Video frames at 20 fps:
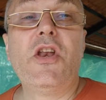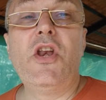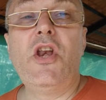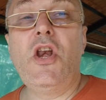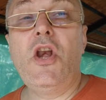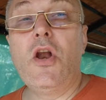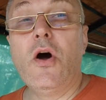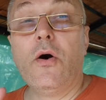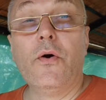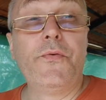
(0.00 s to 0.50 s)

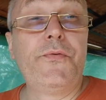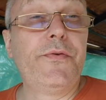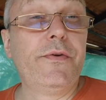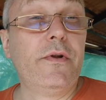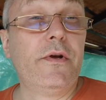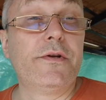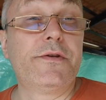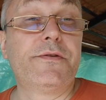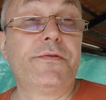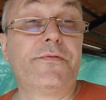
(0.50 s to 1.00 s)
No
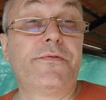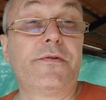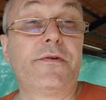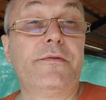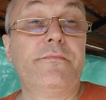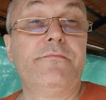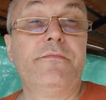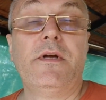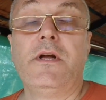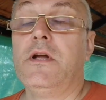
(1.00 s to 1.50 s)
philosopher,
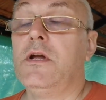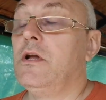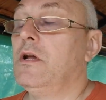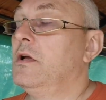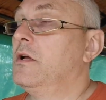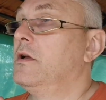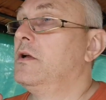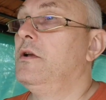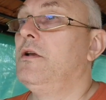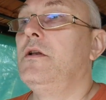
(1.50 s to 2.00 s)

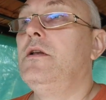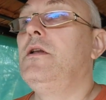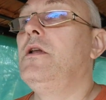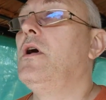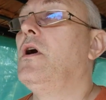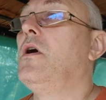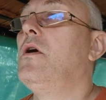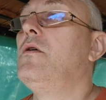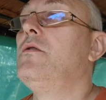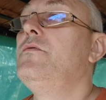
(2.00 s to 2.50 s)

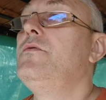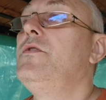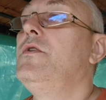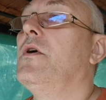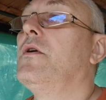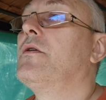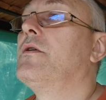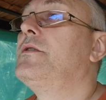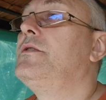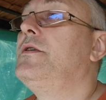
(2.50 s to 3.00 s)
no
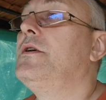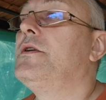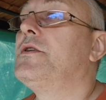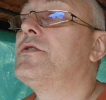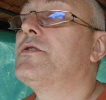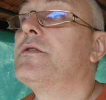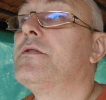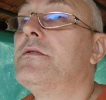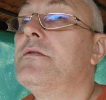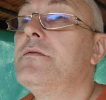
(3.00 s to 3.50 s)
yoga
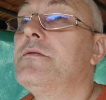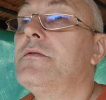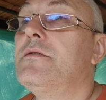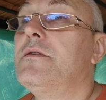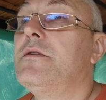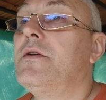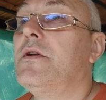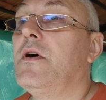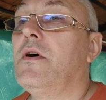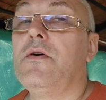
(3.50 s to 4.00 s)
teacher,
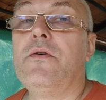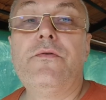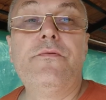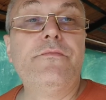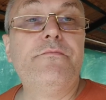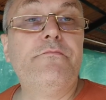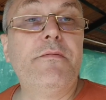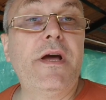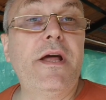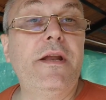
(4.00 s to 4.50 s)

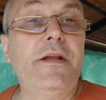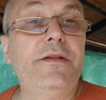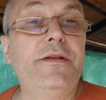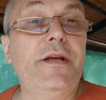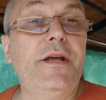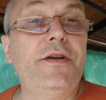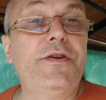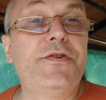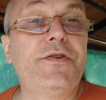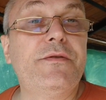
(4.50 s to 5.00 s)
no
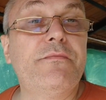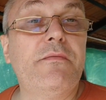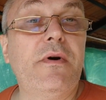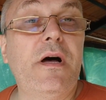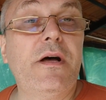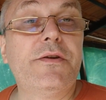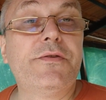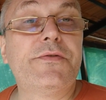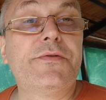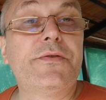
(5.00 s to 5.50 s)
meditation
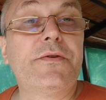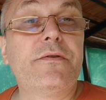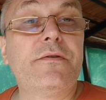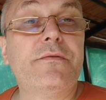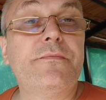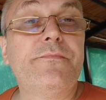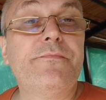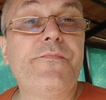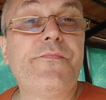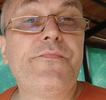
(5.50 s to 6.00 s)

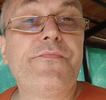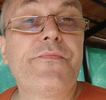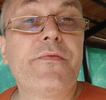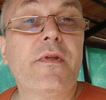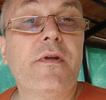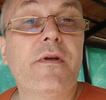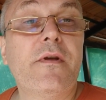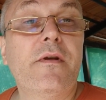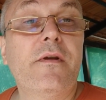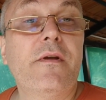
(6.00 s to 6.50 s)
master,
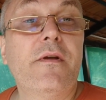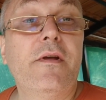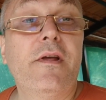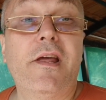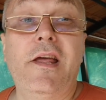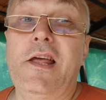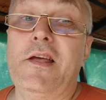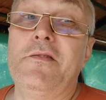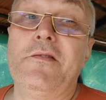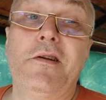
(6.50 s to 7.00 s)

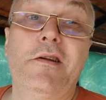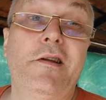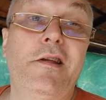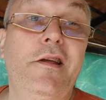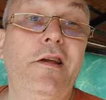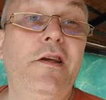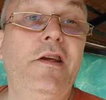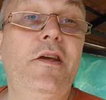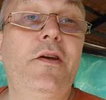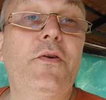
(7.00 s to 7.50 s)
even
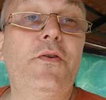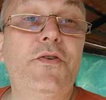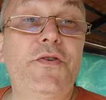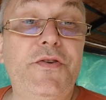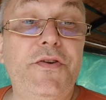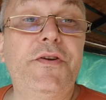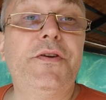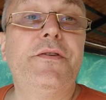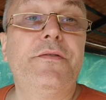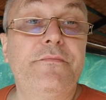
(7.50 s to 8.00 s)
he or
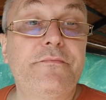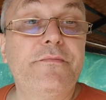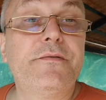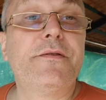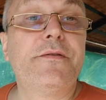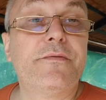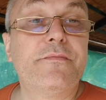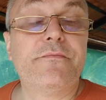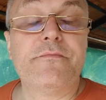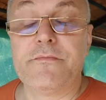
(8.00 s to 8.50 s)
she is
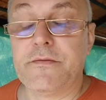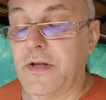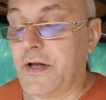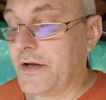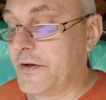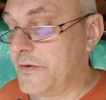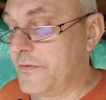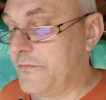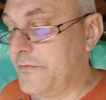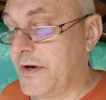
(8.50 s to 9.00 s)

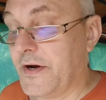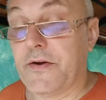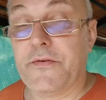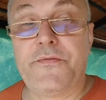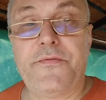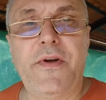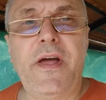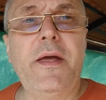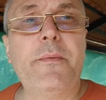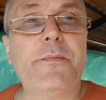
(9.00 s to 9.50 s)
like very
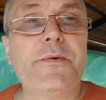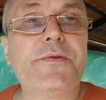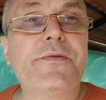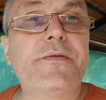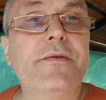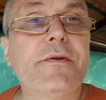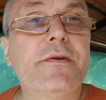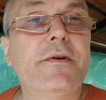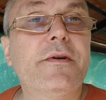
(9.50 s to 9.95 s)
famous,